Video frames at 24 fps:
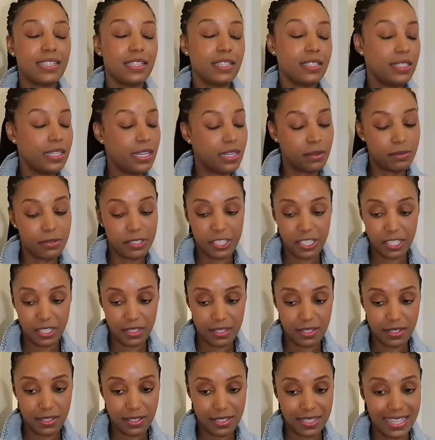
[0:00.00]
denim
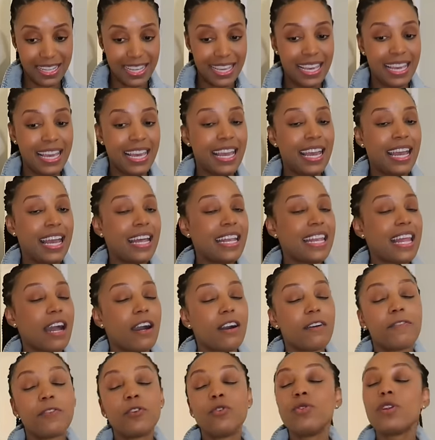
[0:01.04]
jeans.
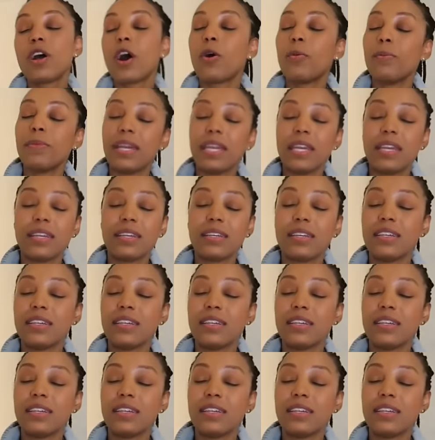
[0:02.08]
Now, if you know me,